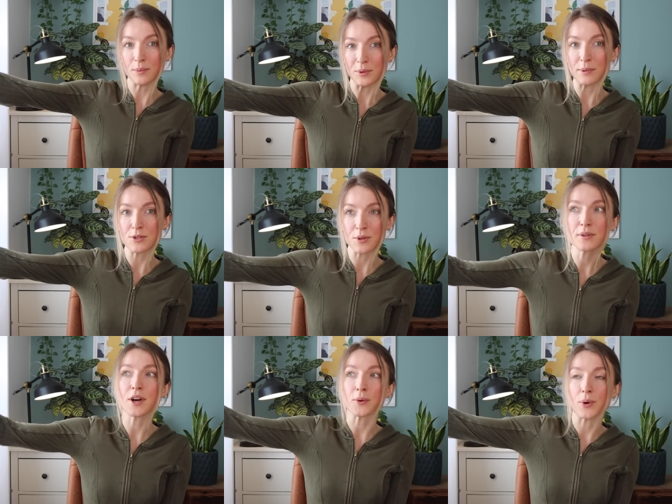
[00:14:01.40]
will be true
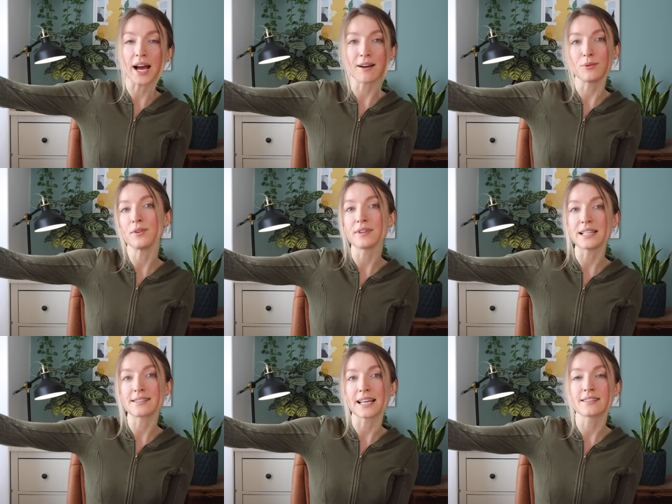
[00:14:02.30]
that I will have all of
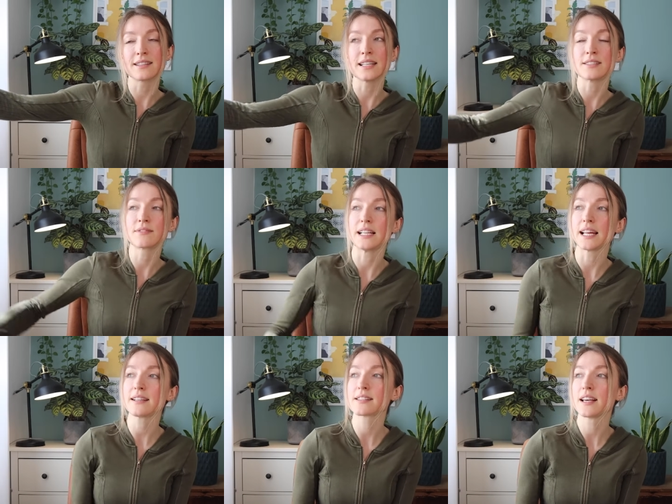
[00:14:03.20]
these things and these
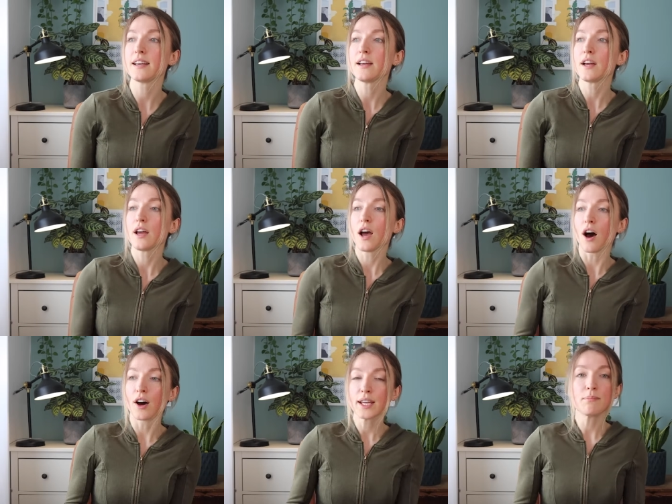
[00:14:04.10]
feelings.
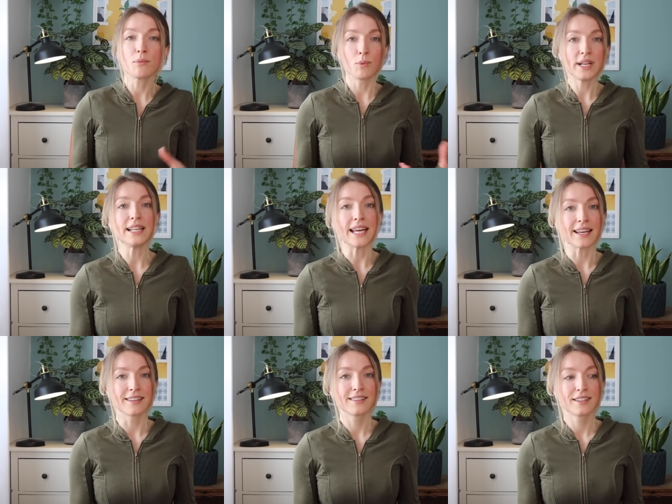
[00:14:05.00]
I am
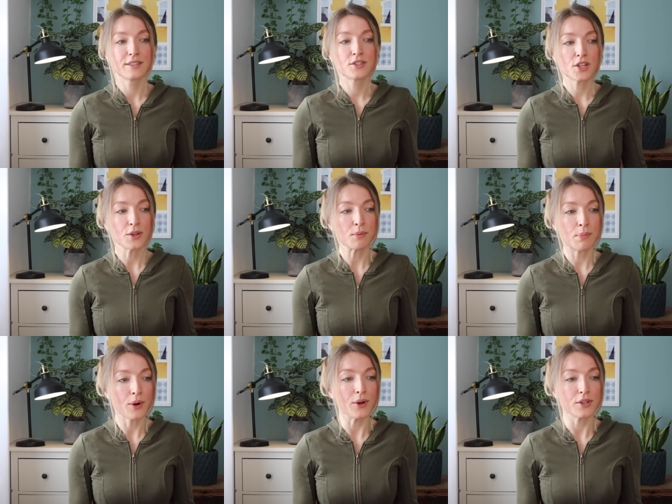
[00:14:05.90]
willing to
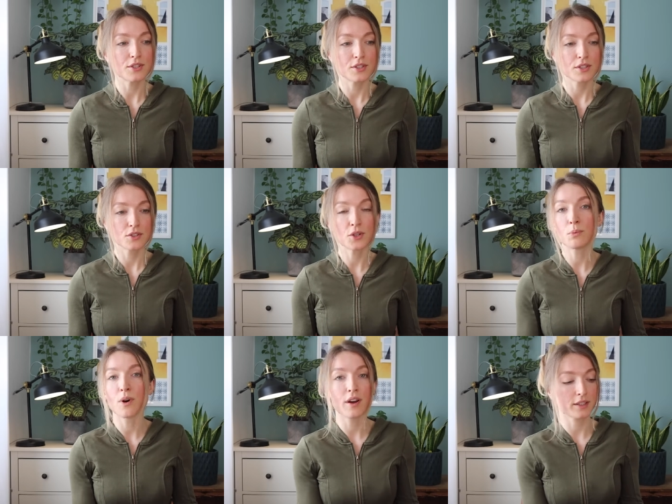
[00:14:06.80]
put to
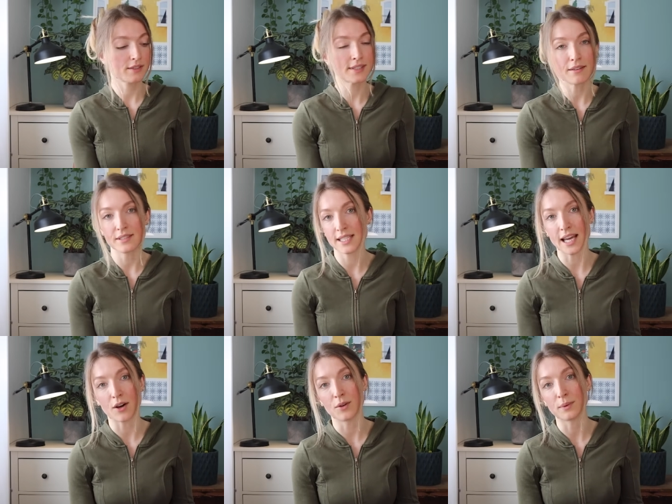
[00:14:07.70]
work 70
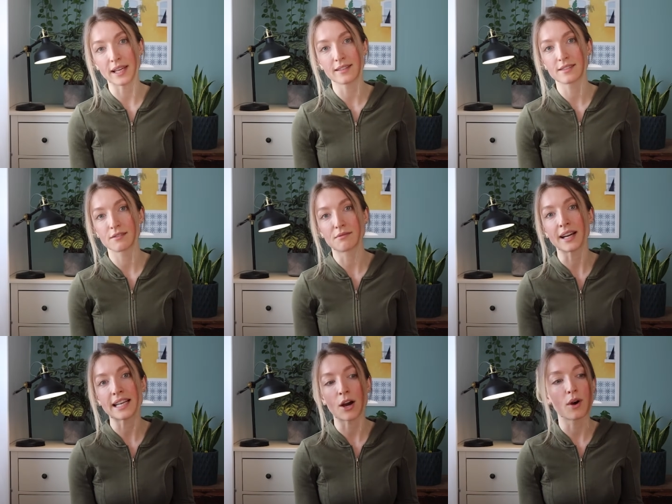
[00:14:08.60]
hour weeks
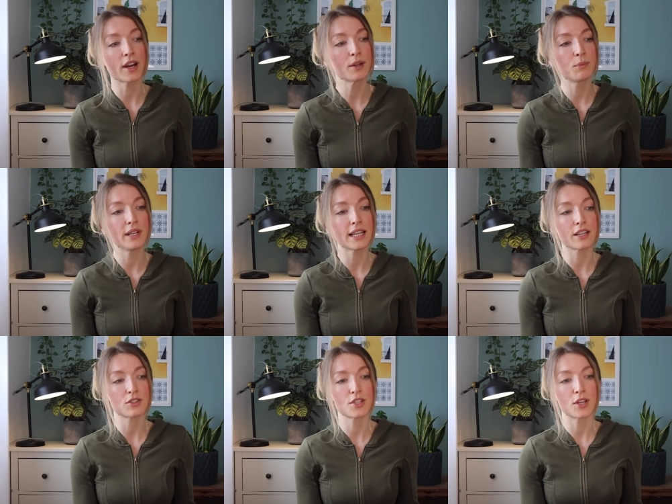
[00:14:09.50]
right now. I am
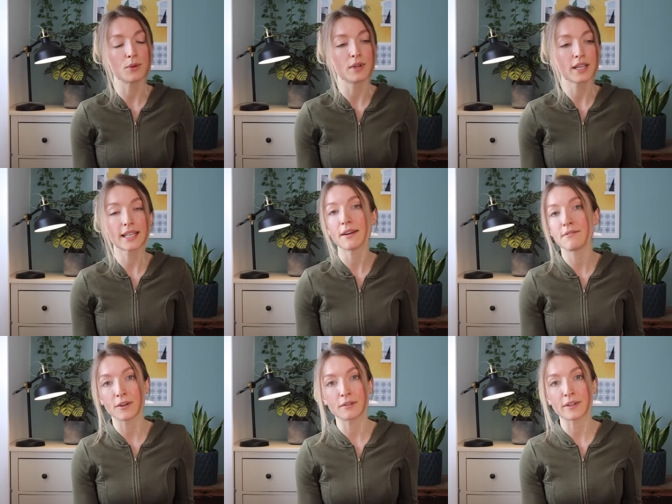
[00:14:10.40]
willing to get
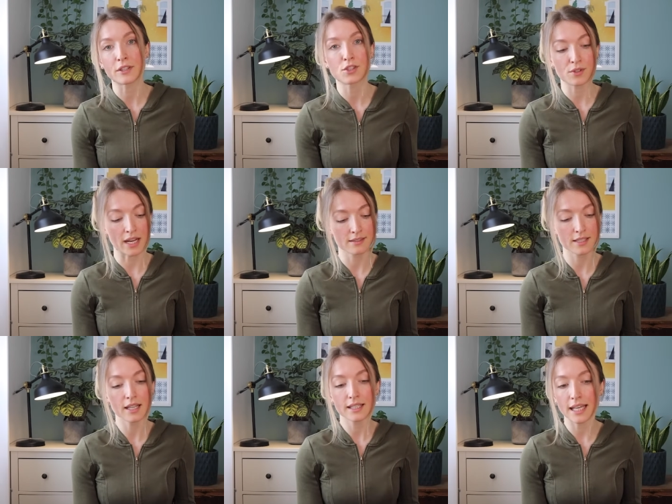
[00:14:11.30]
very, very stressed,
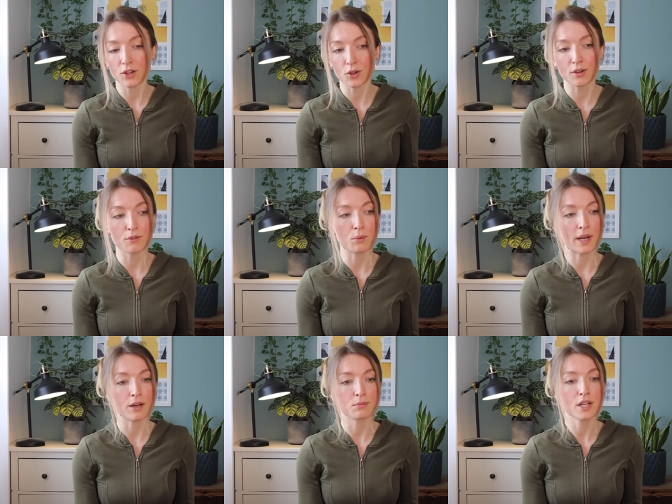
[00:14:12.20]
get
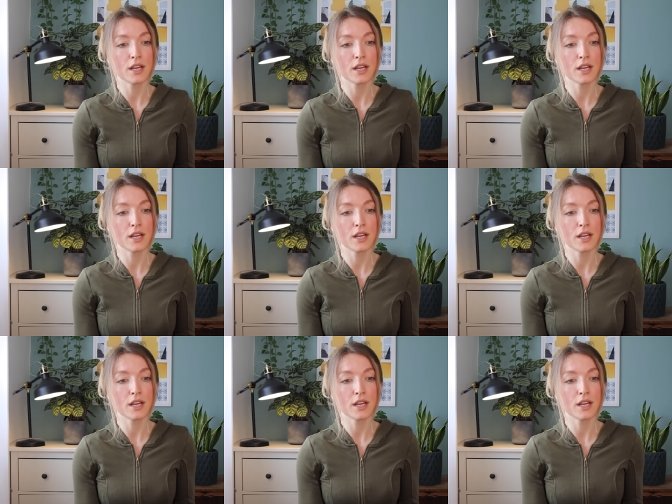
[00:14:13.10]
overwhelmed,